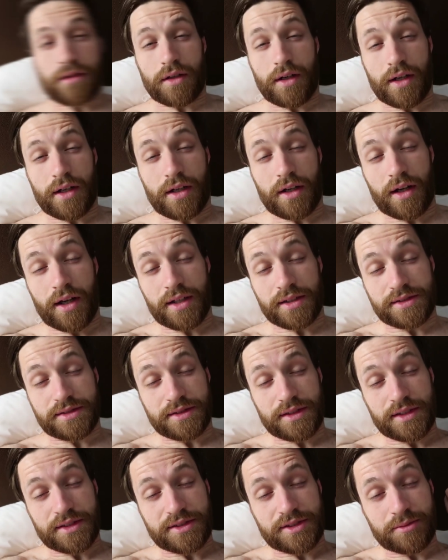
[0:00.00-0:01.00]
Right guys,
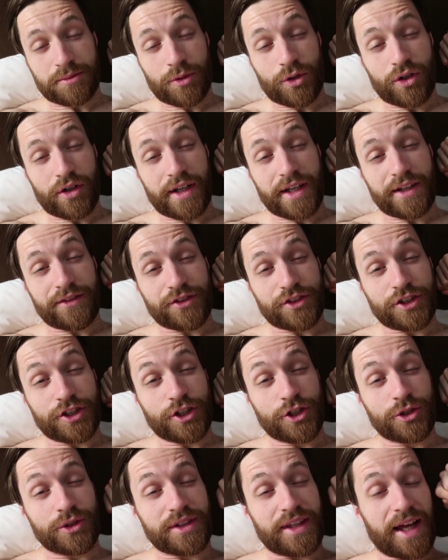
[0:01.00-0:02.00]
it's the morning of a
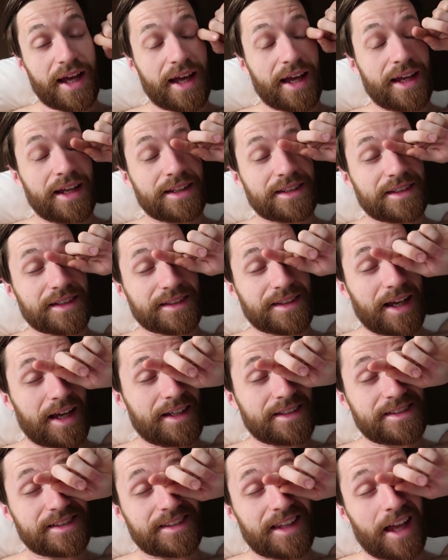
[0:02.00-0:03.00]
new day.
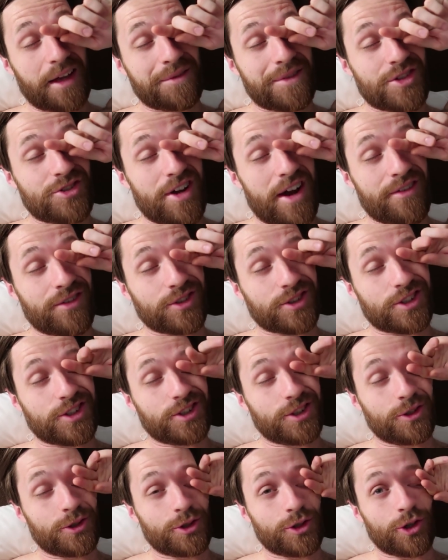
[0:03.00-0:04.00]
Today's the day we travel to
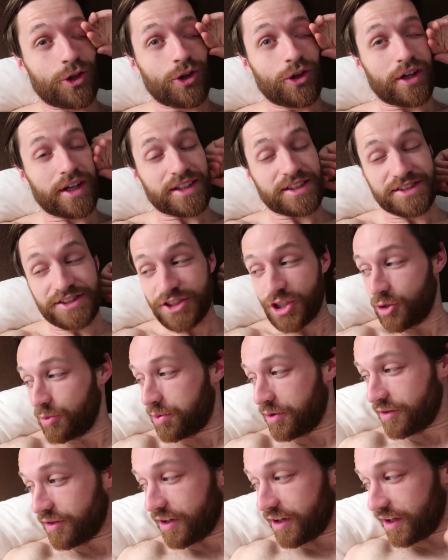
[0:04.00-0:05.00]
New York. It's
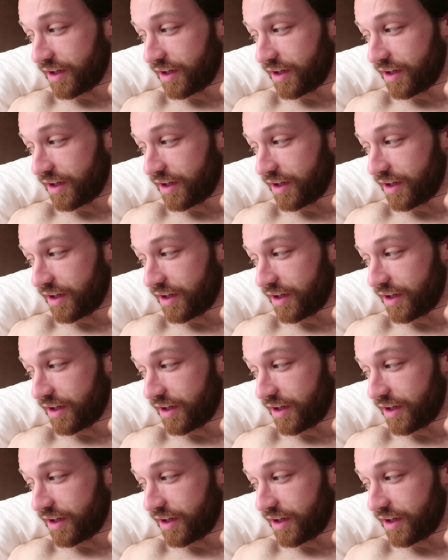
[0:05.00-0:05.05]
super